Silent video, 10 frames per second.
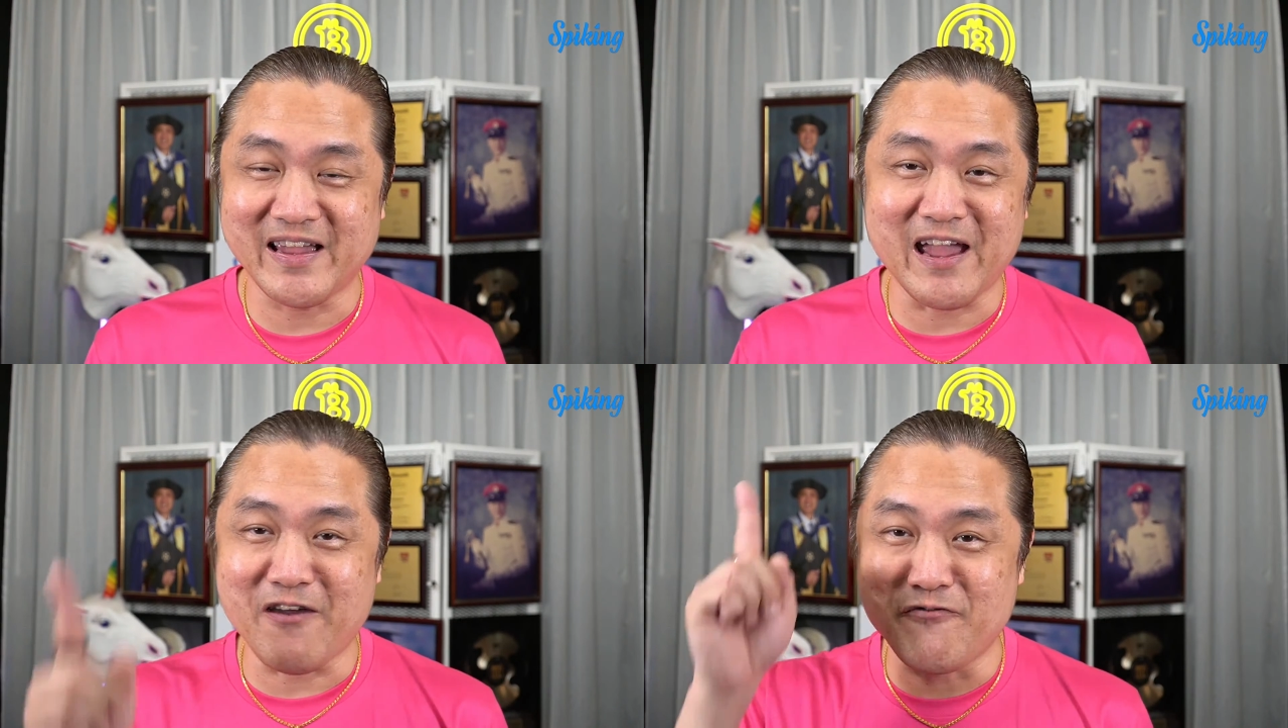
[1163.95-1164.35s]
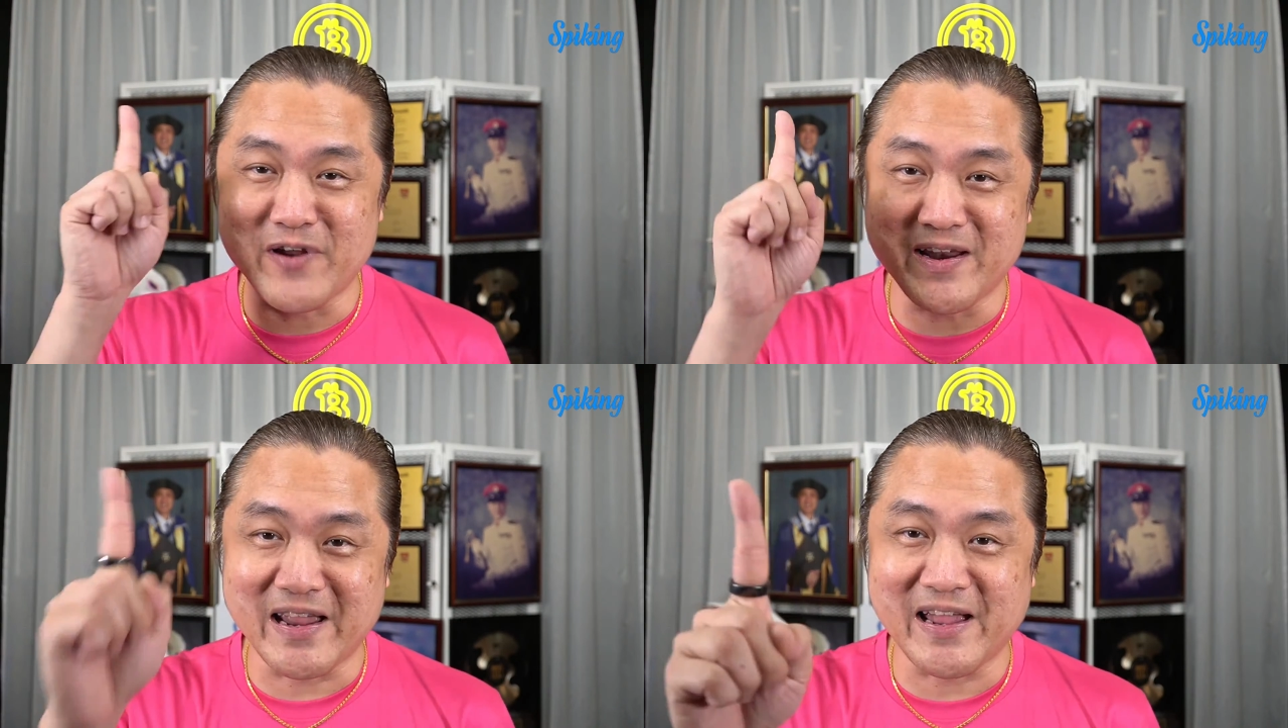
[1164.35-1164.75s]

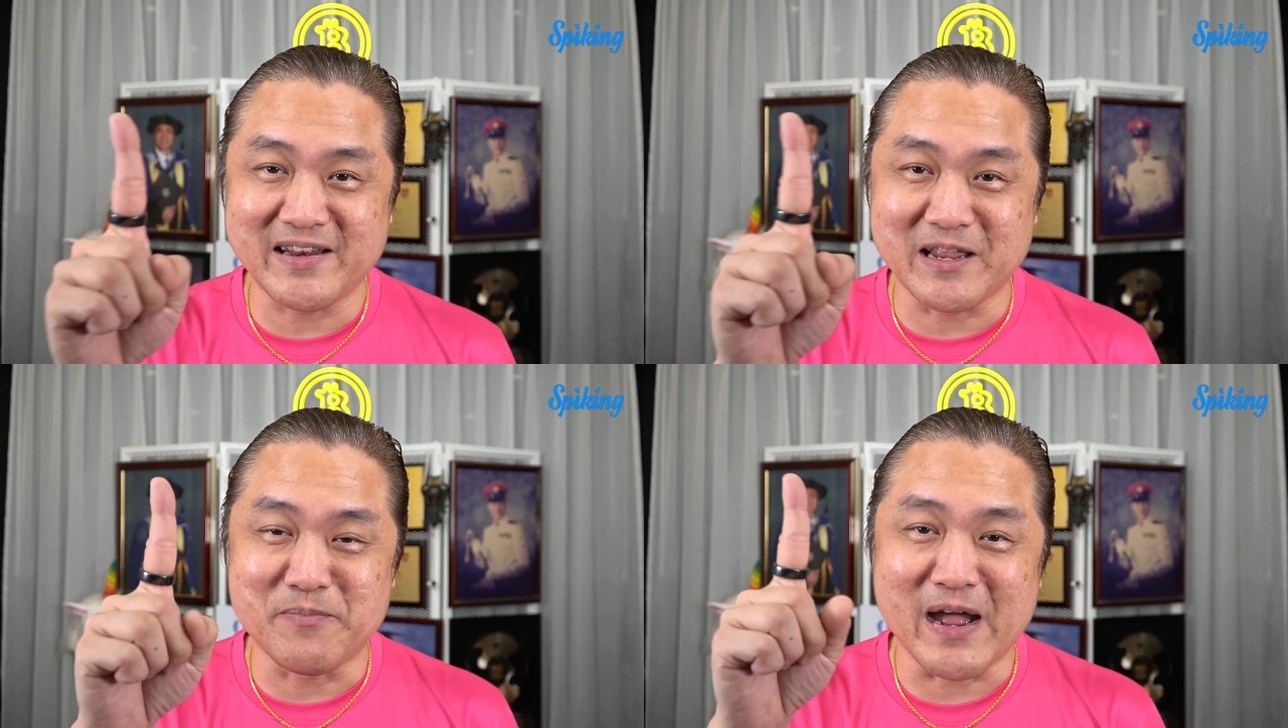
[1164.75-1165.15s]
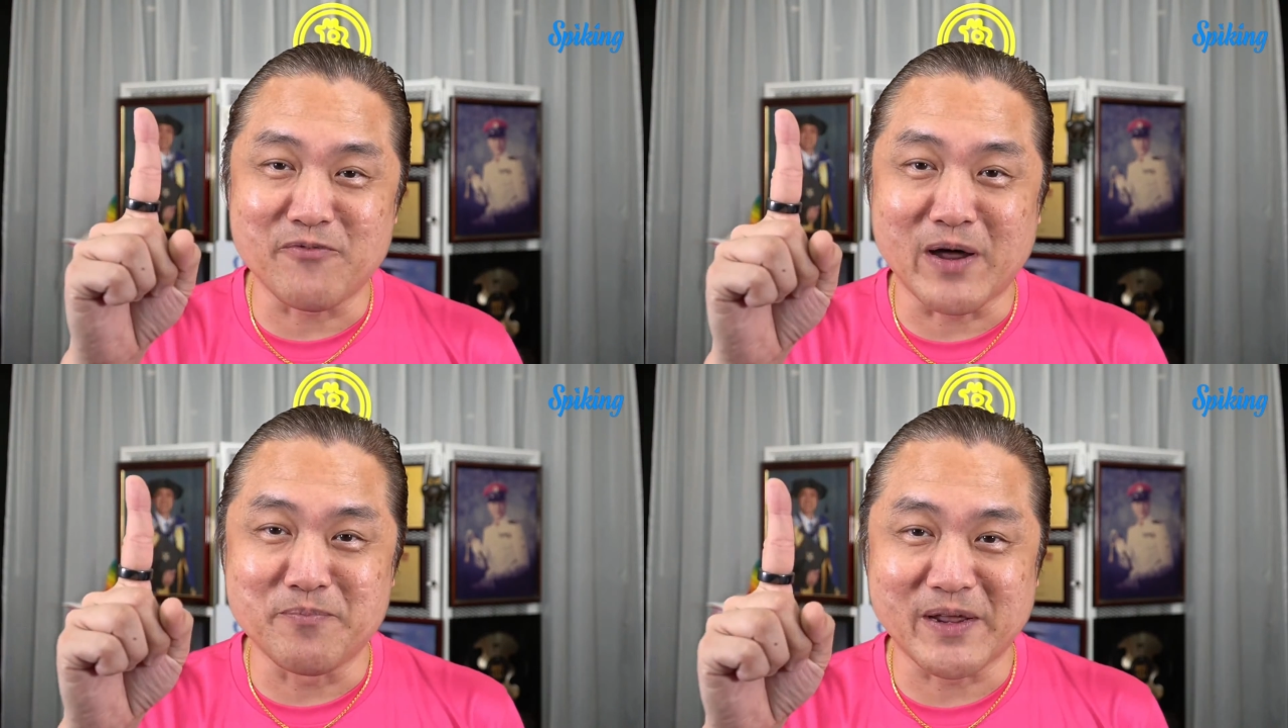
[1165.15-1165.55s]
Every day, they buy
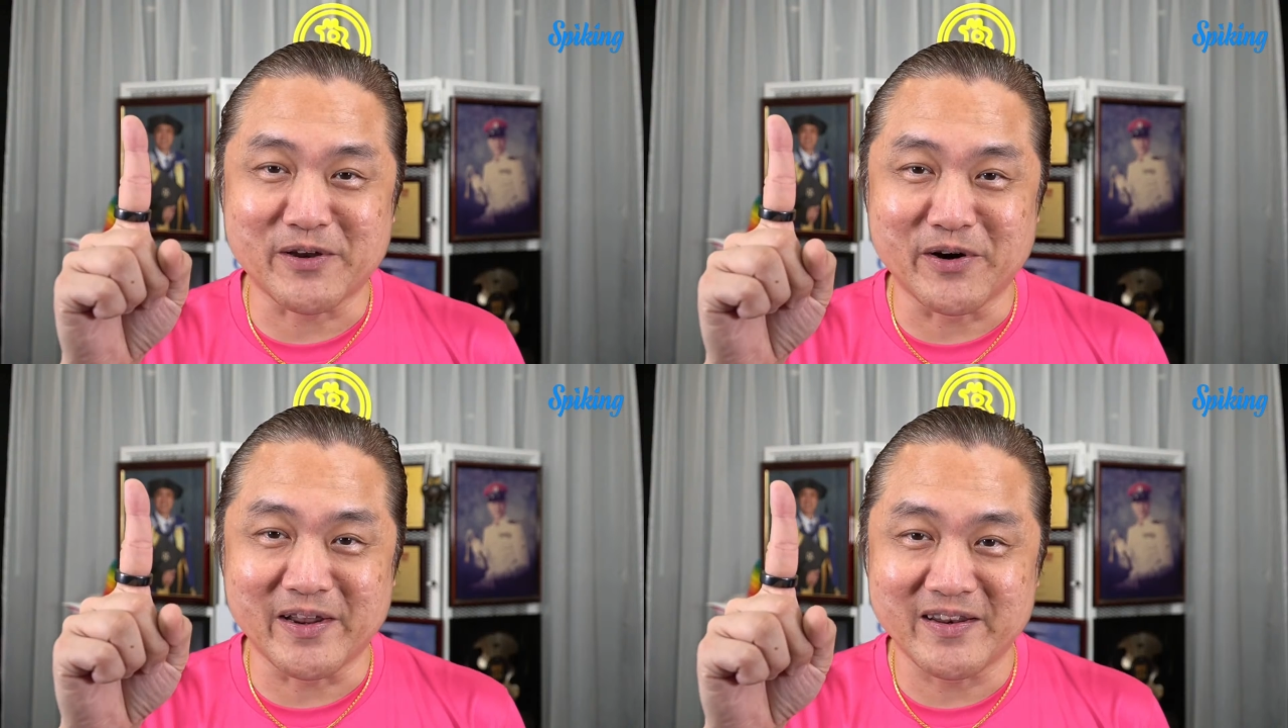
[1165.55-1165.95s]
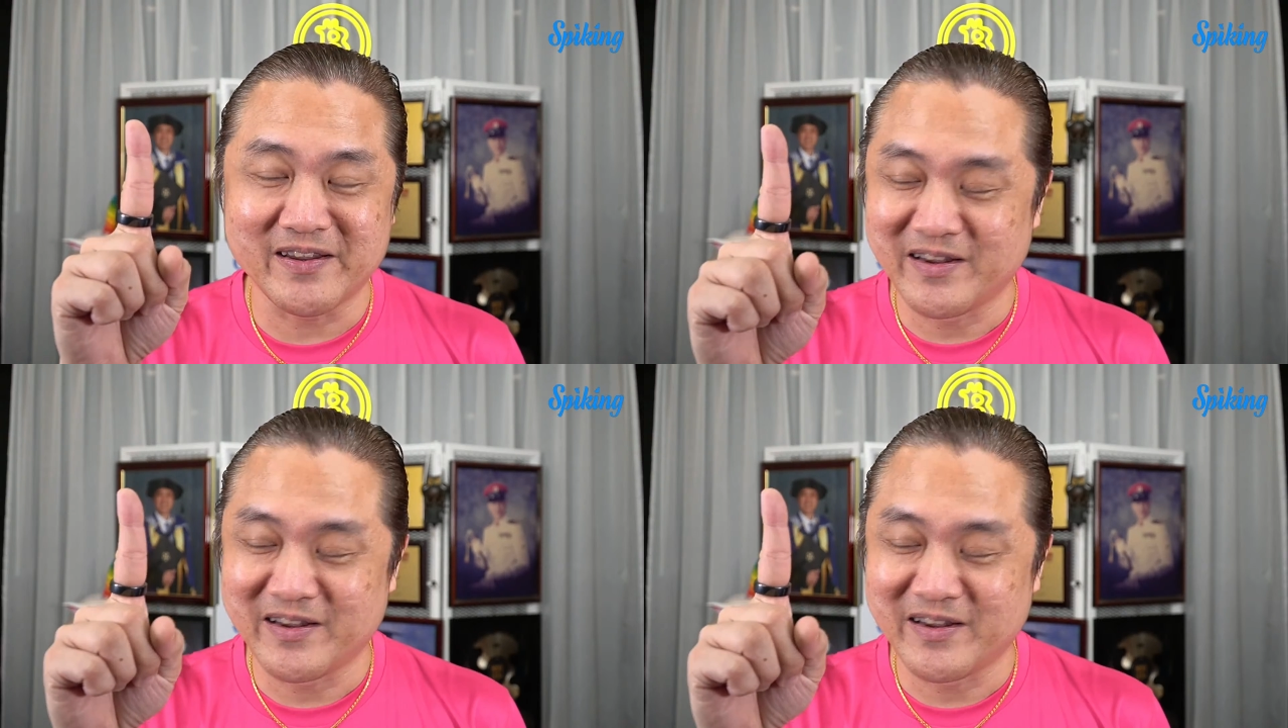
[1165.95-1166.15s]
one Bitcoin.